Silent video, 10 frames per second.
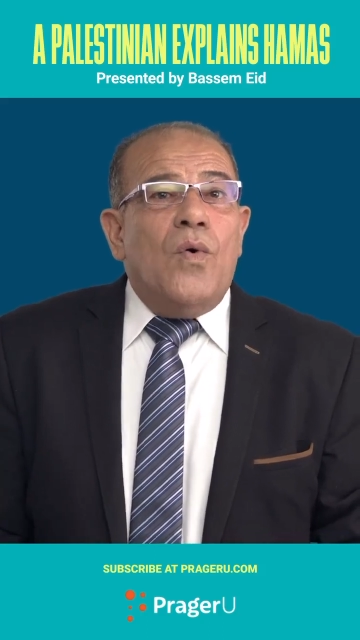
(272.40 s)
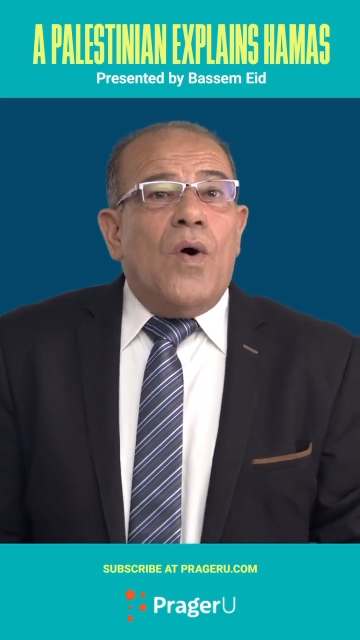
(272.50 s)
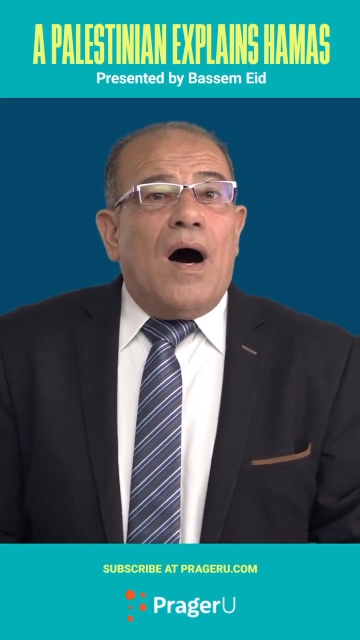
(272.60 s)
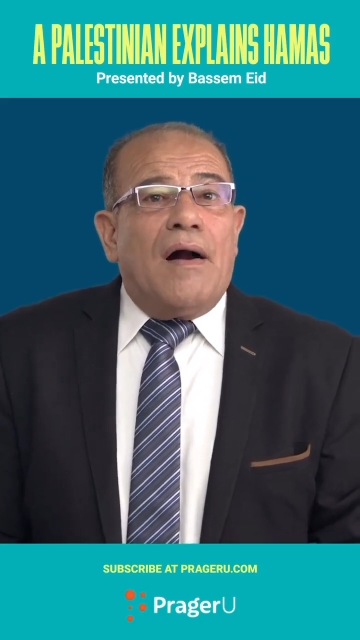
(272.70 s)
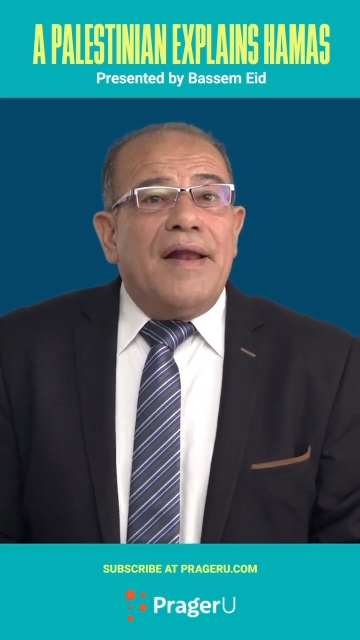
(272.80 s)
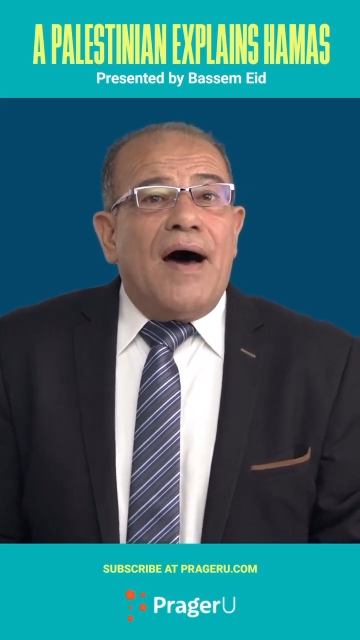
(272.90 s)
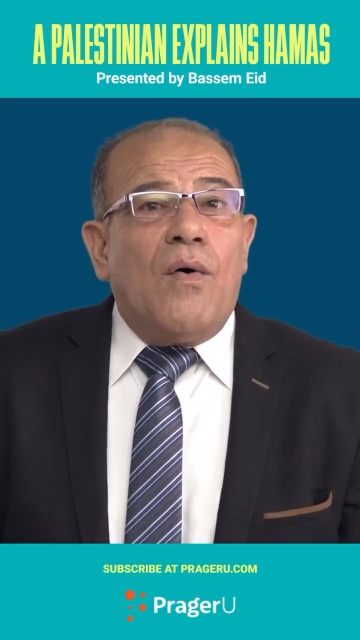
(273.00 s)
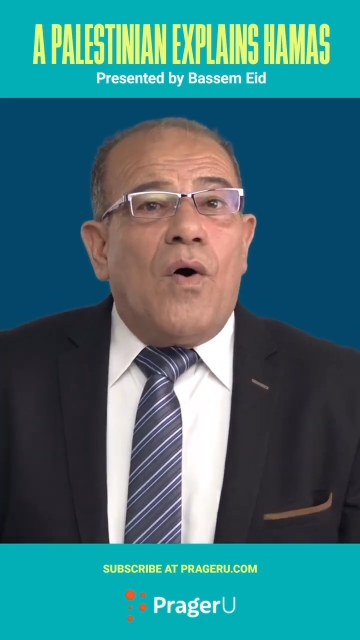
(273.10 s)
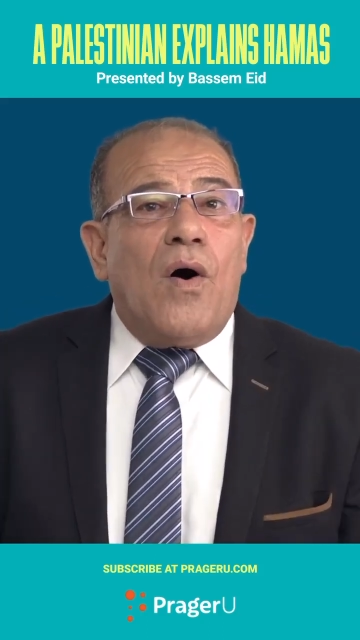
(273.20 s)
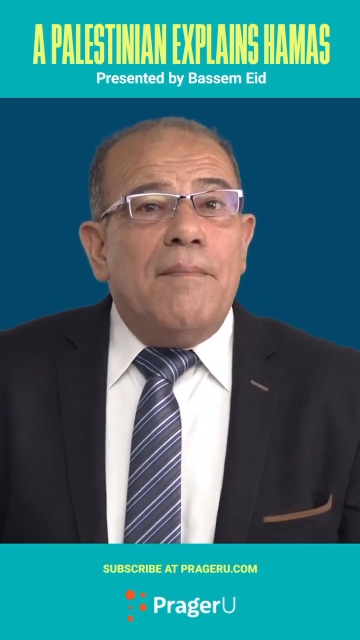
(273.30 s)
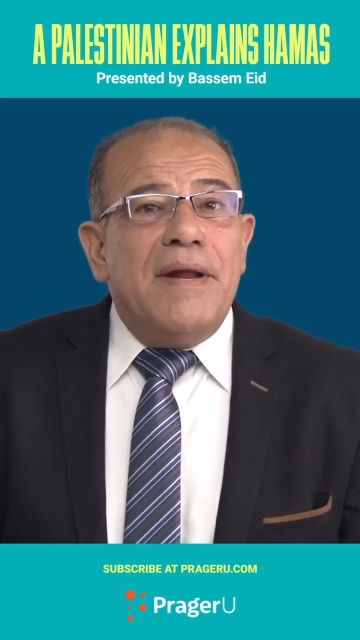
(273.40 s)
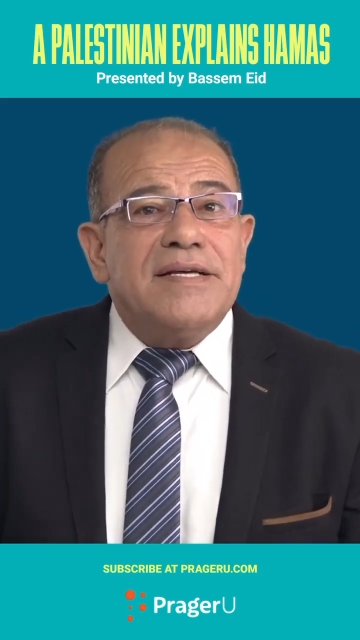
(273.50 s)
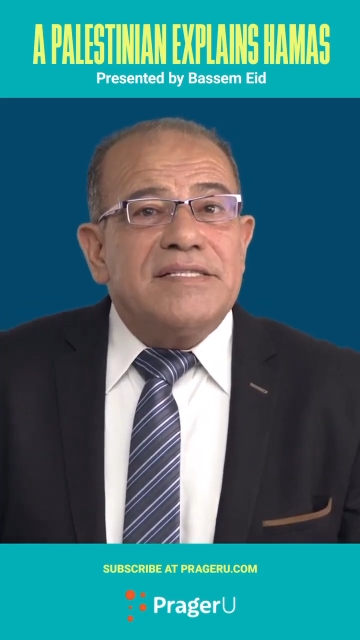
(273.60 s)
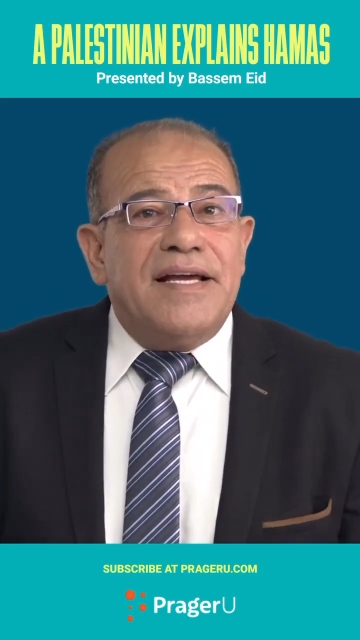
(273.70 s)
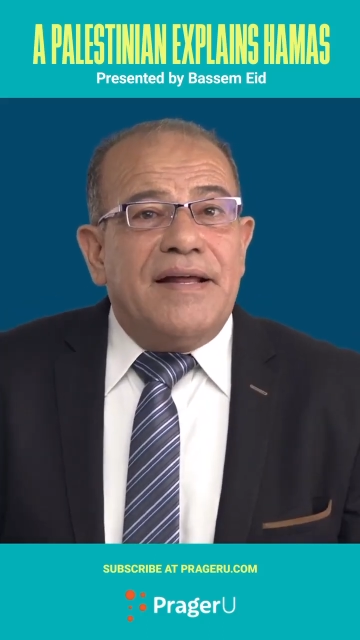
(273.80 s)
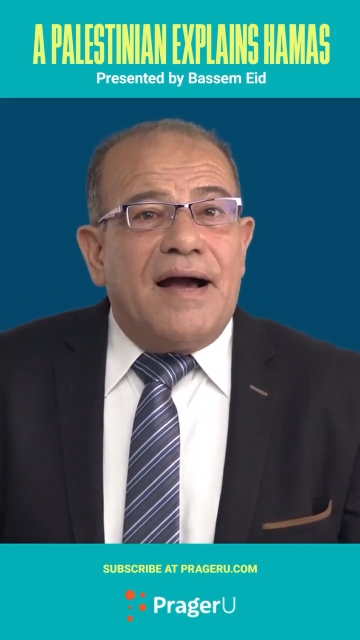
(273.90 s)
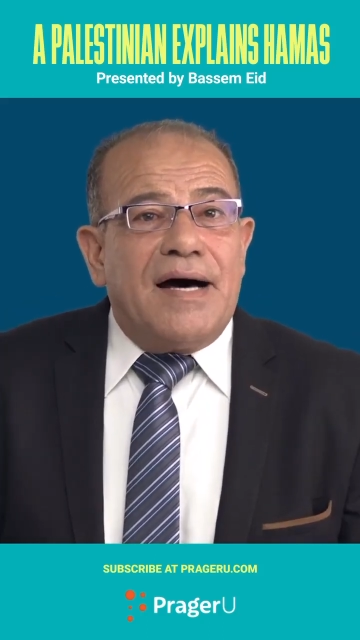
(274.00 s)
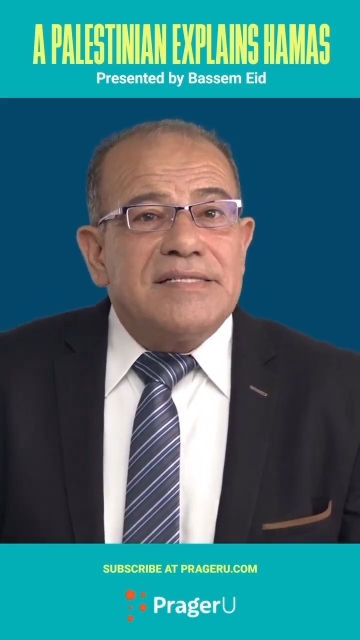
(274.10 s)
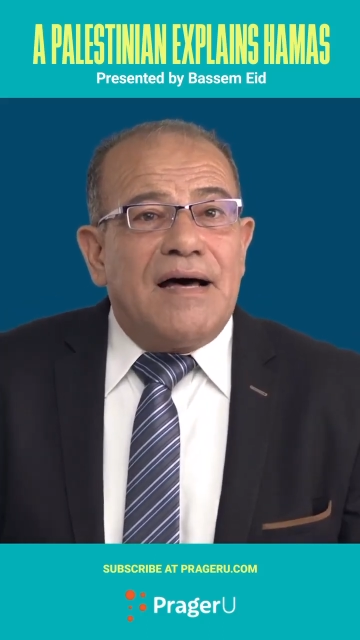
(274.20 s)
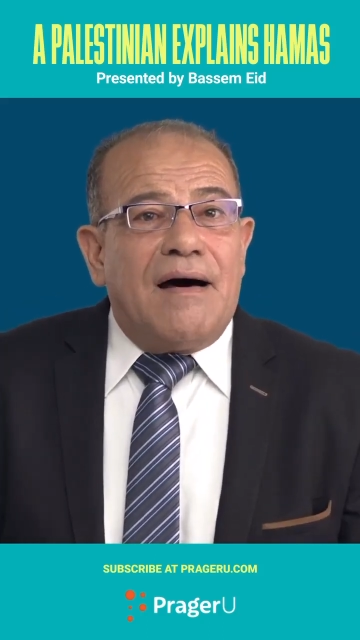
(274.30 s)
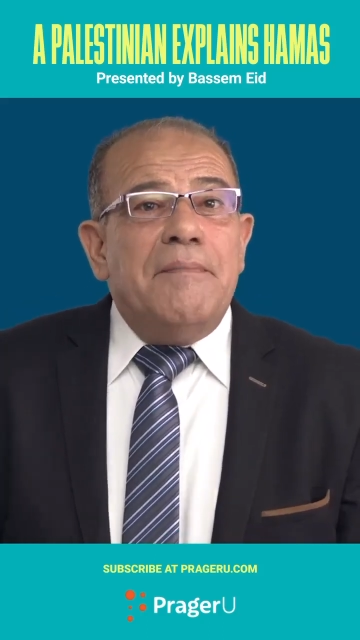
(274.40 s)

who are now homeless in Gaza